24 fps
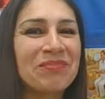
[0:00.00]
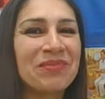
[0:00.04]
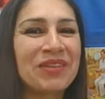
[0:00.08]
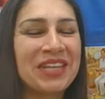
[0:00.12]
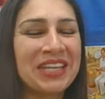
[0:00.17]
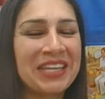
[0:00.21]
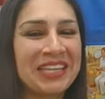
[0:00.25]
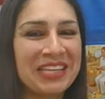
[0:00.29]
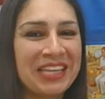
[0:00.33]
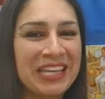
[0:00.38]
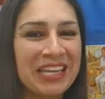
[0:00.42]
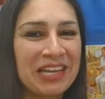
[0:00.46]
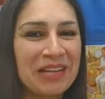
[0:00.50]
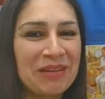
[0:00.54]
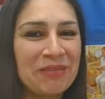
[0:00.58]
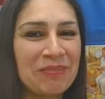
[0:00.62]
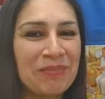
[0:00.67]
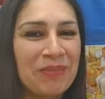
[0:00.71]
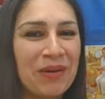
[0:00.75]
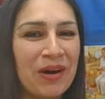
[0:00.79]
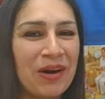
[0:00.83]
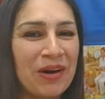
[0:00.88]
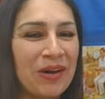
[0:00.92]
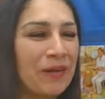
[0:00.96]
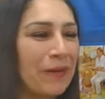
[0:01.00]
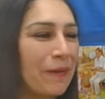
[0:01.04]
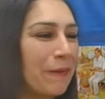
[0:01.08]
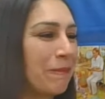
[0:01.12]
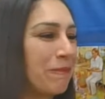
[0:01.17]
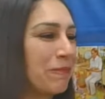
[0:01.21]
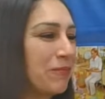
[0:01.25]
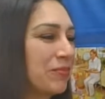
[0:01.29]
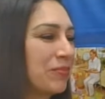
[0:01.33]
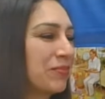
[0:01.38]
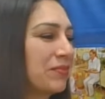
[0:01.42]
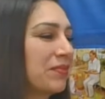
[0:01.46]
played kickball.
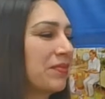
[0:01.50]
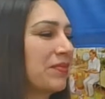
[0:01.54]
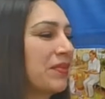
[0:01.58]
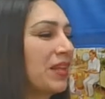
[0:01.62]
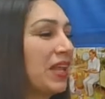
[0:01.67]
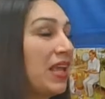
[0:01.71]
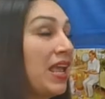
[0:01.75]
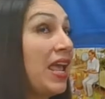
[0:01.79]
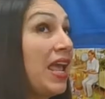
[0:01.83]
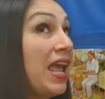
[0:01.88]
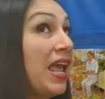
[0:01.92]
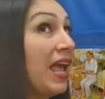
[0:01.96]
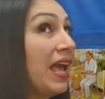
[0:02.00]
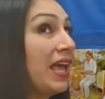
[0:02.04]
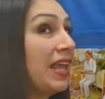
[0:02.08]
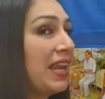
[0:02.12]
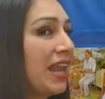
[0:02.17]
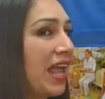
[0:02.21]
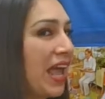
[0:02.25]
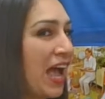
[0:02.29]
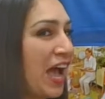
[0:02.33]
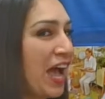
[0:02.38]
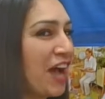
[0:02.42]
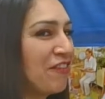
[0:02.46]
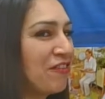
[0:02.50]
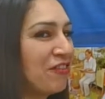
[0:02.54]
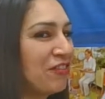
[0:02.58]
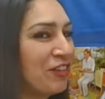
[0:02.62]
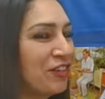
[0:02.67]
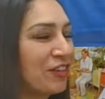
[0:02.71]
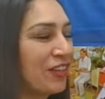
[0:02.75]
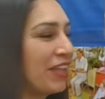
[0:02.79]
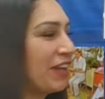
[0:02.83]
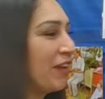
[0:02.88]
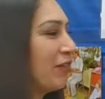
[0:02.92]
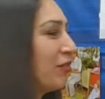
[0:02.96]
And after